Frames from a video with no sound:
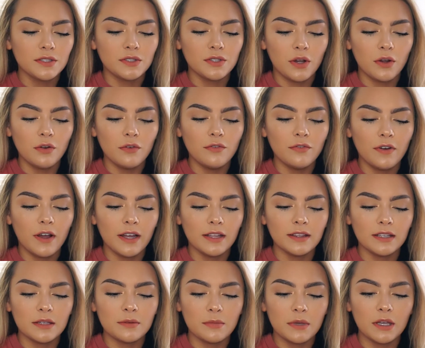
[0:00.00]
So
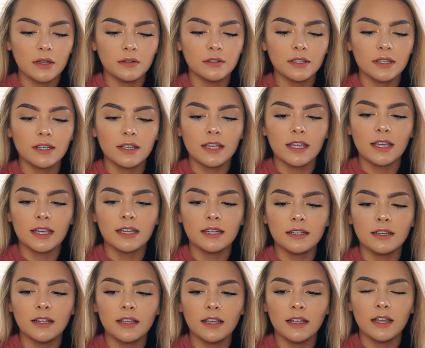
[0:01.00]
finely milled.
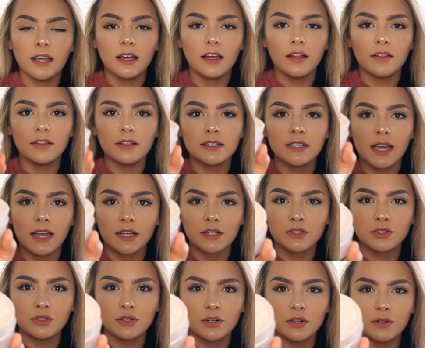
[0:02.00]
Again, the
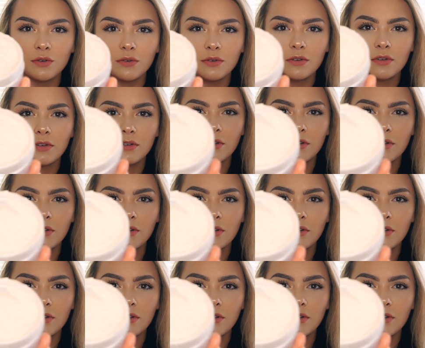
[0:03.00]
texture